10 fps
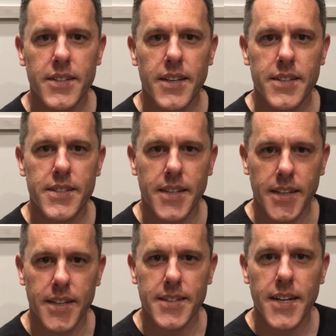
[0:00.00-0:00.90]

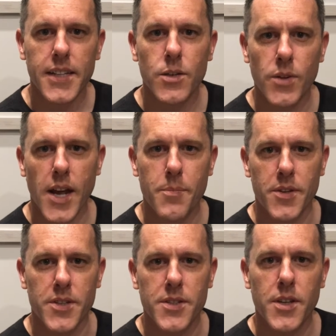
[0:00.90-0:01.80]
seeing exactly what
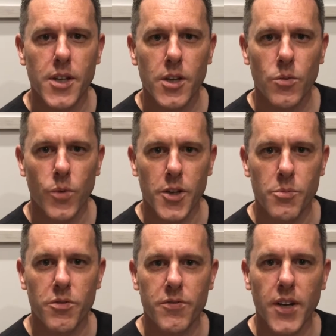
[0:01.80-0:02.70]
happens when you
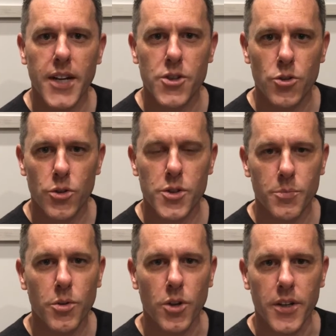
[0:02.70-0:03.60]
provide jaw
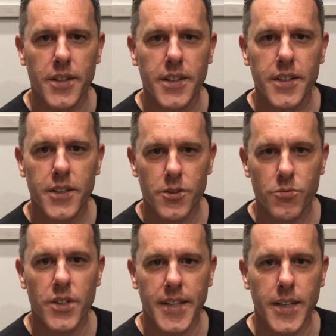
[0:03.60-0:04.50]
support is
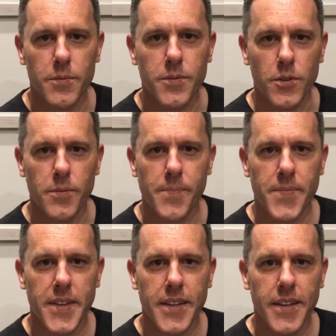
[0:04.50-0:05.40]
really helpful.
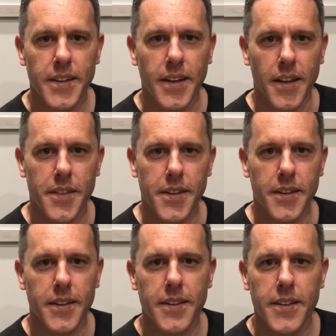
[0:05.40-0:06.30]
And I
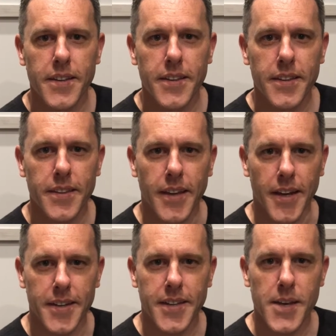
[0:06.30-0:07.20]
think
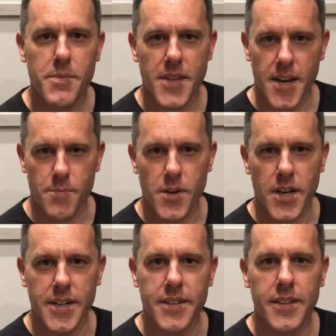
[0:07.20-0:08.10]
that keeping that in
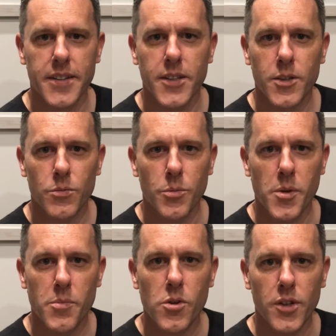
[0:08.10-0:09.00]
mind will be
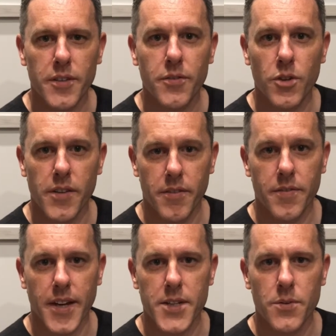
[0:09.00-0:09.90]
important if you're ever
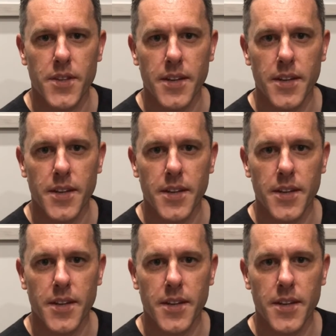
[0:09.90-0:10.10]
faced with the